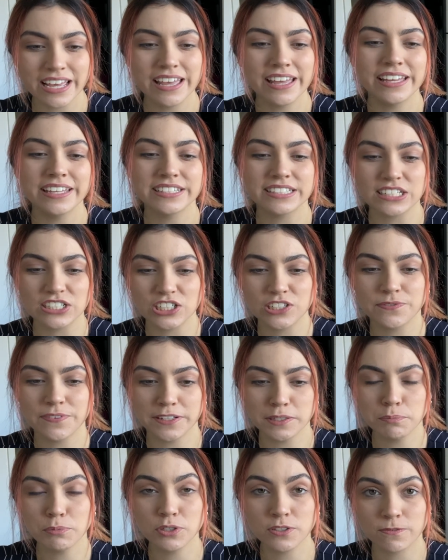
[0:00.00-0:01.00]
such as
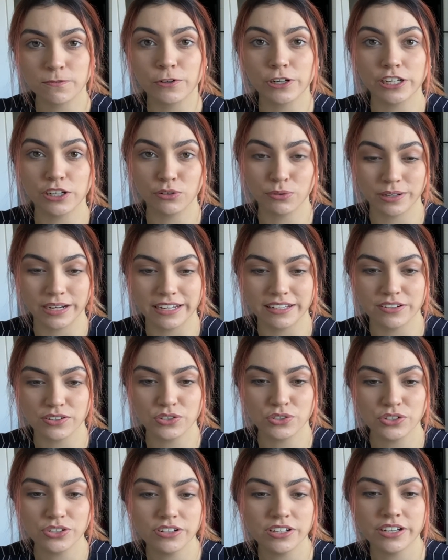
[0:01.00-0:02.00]
Facebook's free Creator
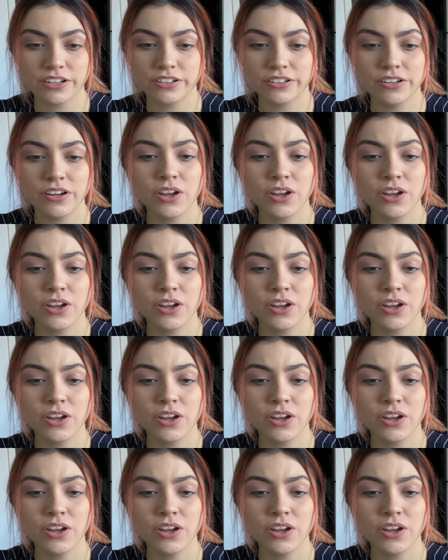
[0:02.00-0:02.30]
Studio,